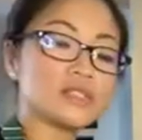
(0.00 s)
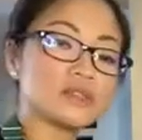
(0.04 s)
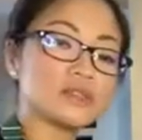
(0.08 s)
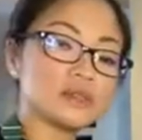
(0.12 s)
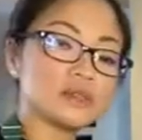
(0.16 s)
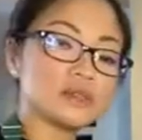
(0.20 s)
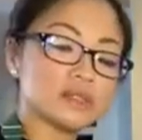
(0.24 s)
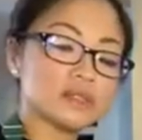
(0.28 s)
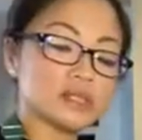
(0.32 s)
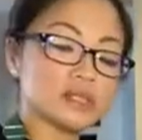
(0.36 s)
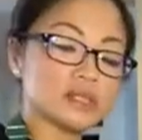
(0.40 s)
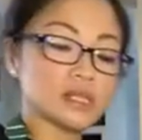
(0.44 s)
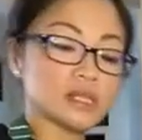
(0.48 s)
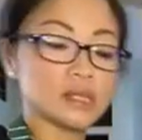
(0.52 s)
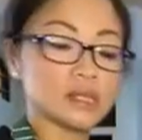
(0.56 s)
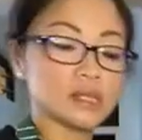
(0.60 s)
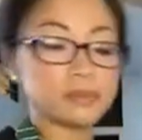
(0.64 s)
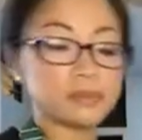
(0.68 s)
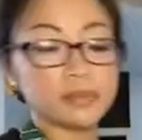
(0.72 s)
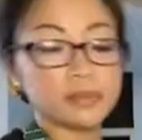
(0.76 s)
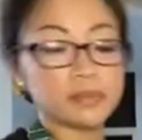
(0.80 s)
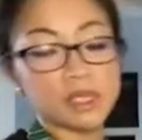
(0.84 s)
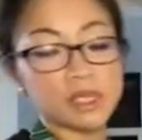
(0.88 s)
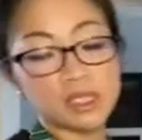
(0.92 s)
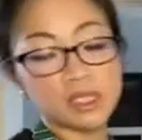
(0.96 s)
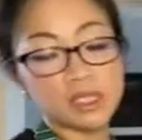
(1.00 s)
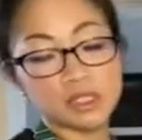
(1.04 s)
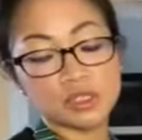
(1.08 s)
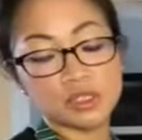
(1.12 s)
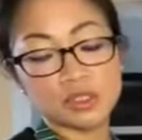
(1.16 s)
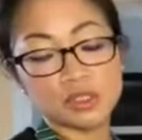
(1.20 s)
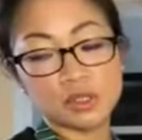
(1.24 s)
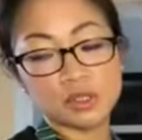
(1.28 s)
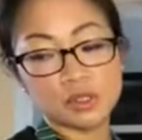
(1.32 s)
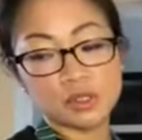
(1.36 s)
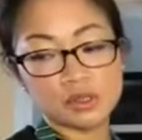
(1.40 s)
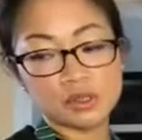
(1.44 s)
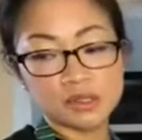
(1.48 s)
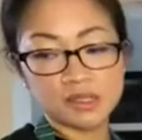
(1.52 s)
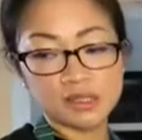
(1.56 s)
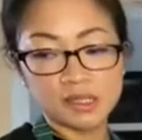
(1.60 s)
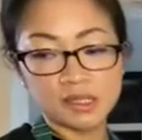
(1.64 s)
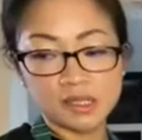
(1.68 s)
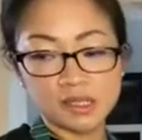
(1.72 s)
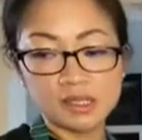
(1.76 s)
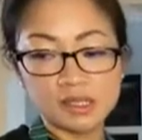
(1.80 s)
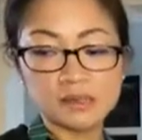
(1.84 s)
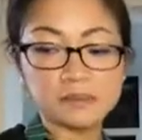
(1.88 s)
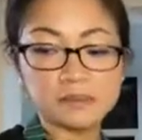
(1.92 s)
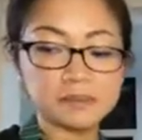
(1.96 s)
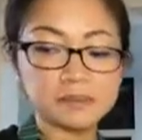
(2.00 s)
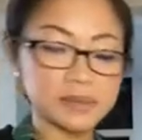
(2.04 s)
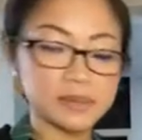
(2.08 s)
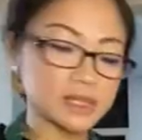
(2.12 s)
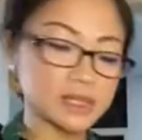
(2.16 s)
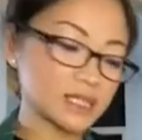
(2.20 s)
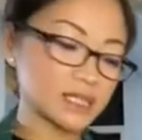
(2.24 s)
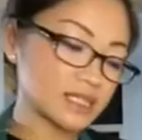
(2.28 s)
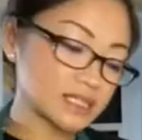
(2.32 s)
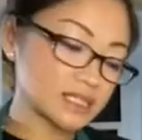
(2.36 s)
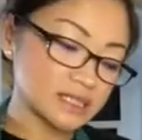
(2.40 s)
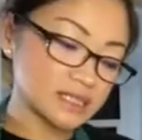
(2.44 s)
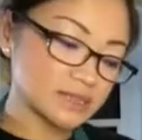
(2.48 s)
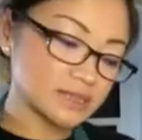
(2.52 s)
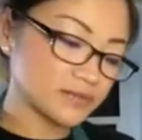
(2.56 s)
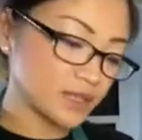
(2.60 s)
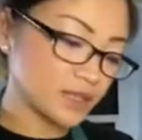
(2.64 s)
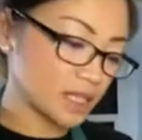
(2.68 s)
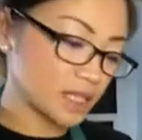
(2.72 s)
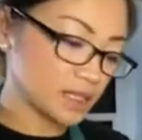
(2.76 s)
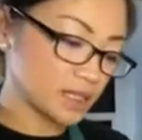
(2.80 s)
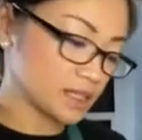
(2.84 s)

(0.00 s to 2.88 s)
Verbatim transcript: And always use a bit shorter, but that's fine.